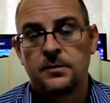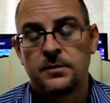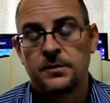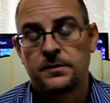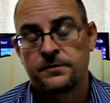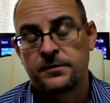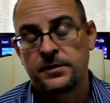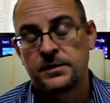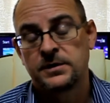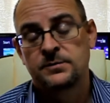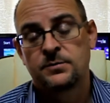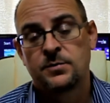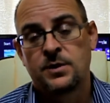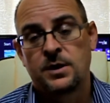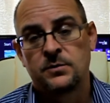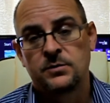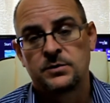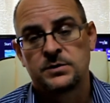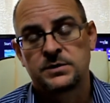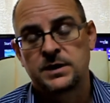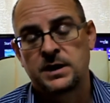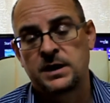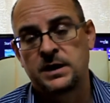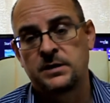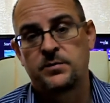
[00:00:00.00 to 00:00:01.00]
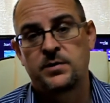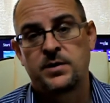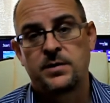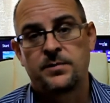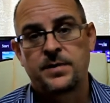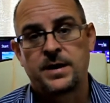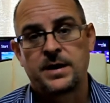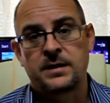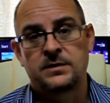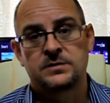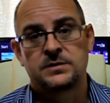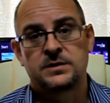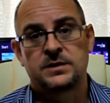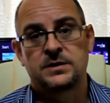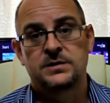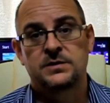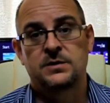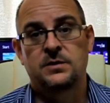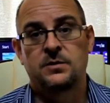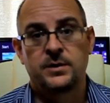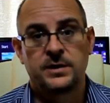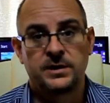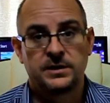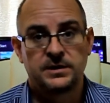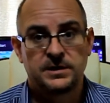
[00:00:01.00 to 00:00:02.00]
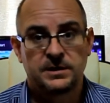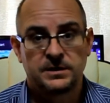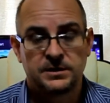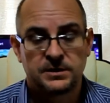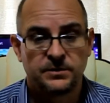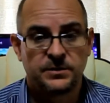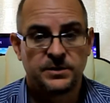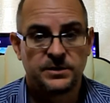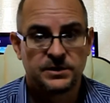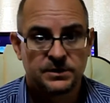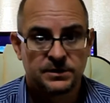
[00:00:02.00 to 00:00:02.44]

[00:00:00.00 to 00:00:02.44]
and a friend of mine was telling me about it so I went and did some,